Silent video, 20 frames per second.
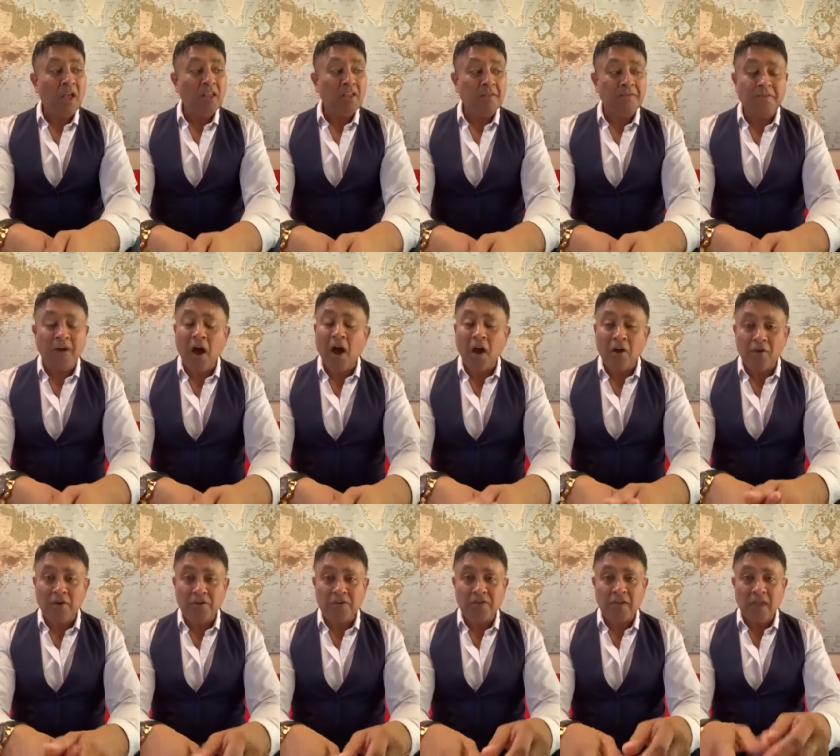as far
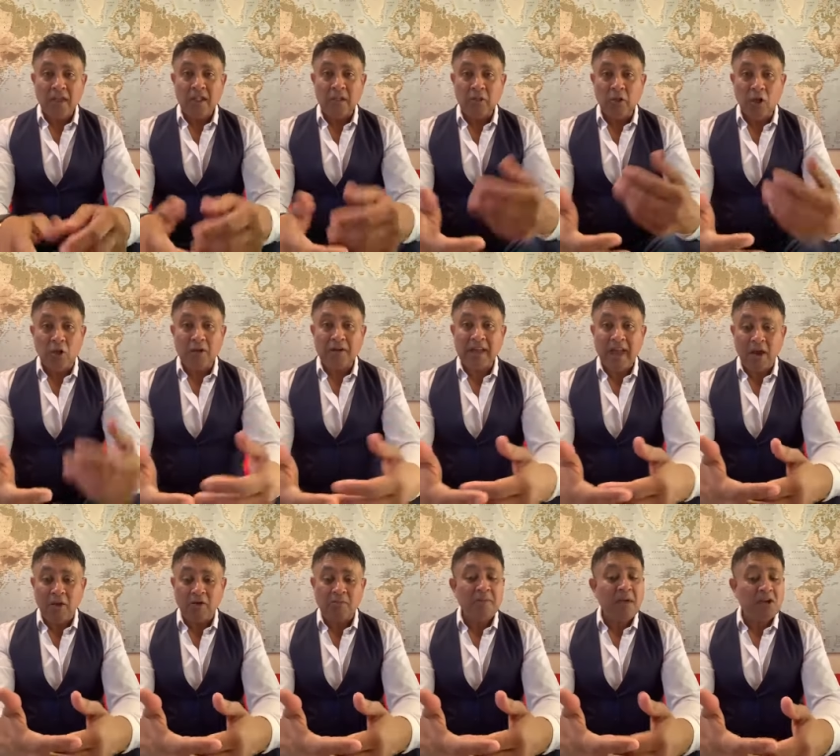as
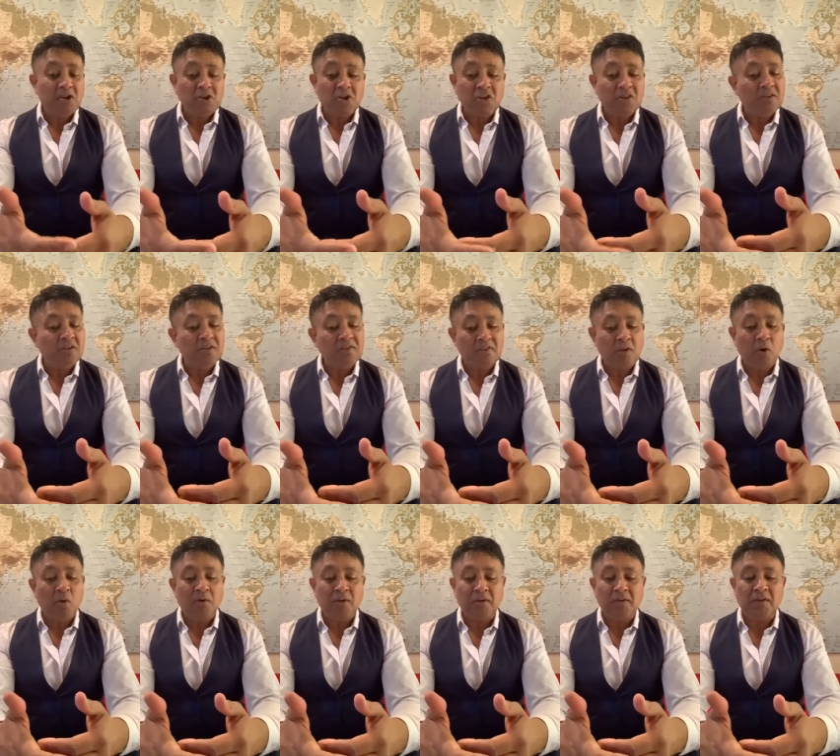lockdown measures and
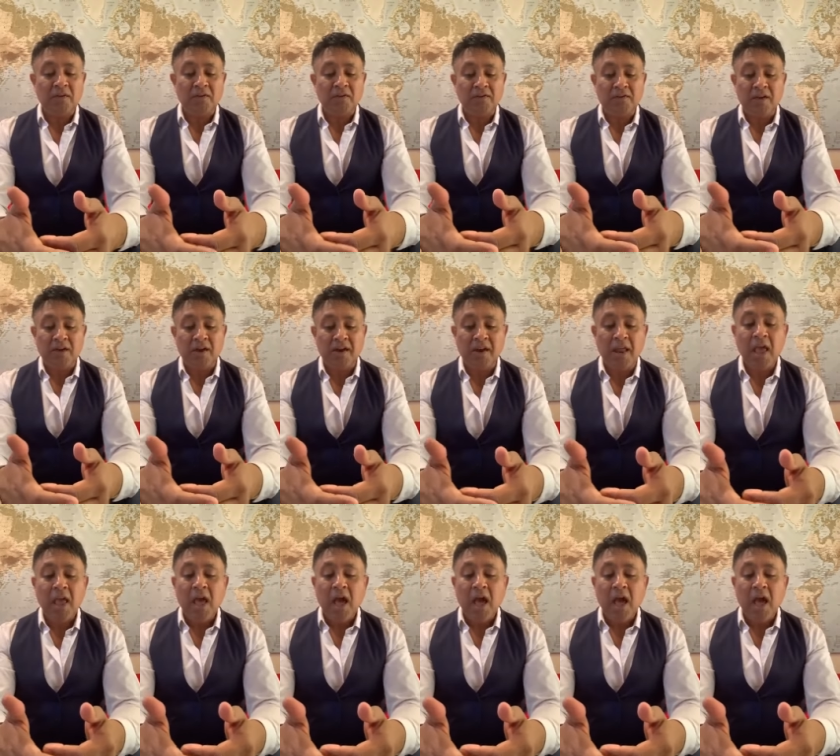so on is concerned,